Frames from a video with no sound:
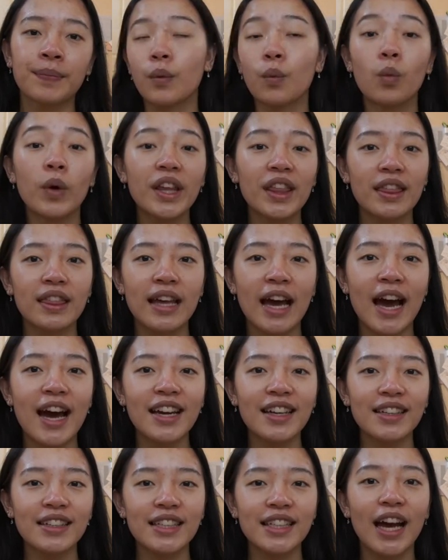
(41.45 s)
With
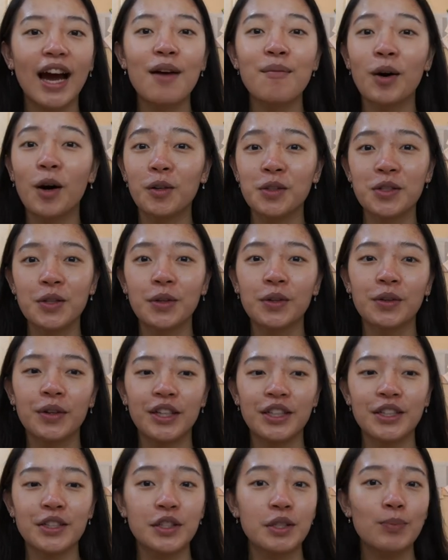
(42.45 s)
that, I'm also
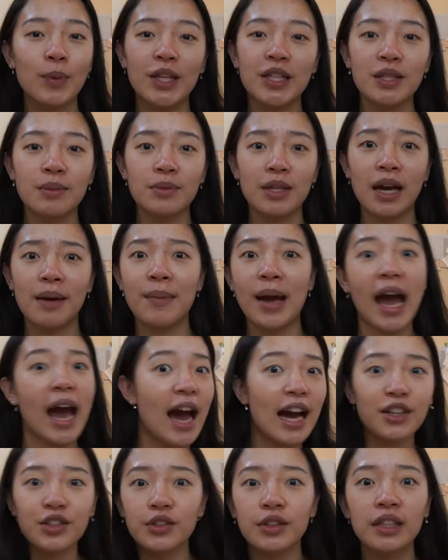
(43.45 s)
going to spend some time
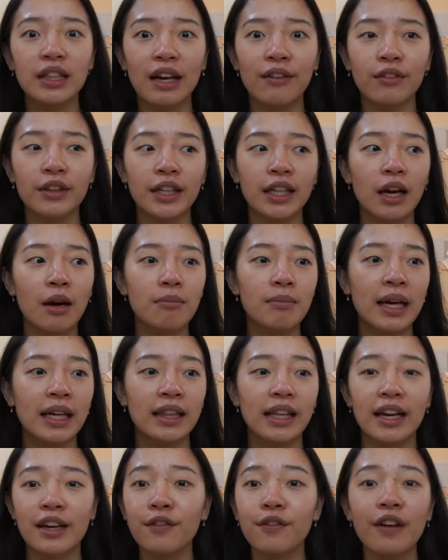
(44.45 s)
actually leveling out my
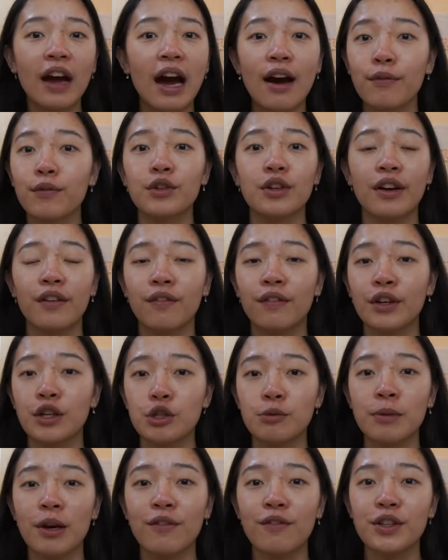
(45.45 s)
life after I
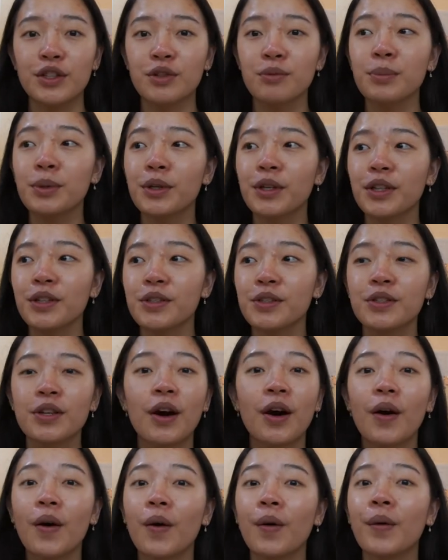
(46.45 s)
finish my vision board.
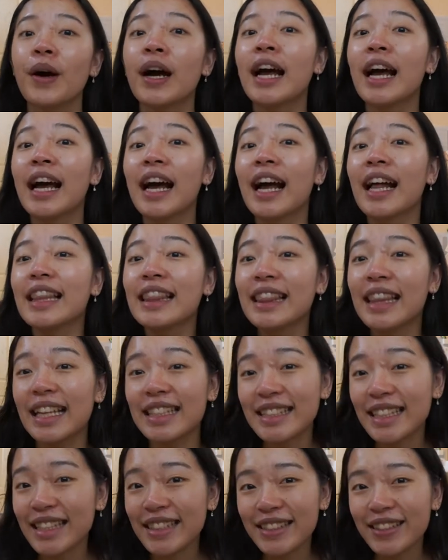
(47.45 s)
So
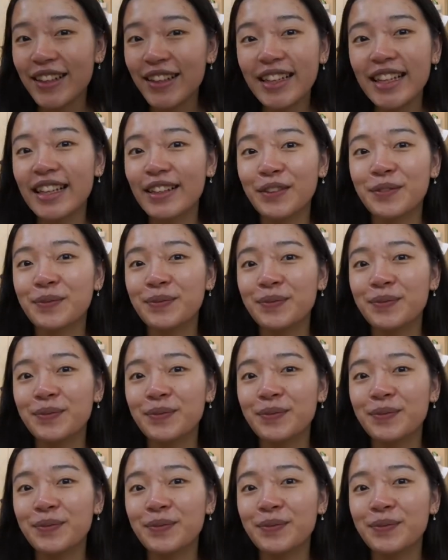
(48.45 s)
let's get started.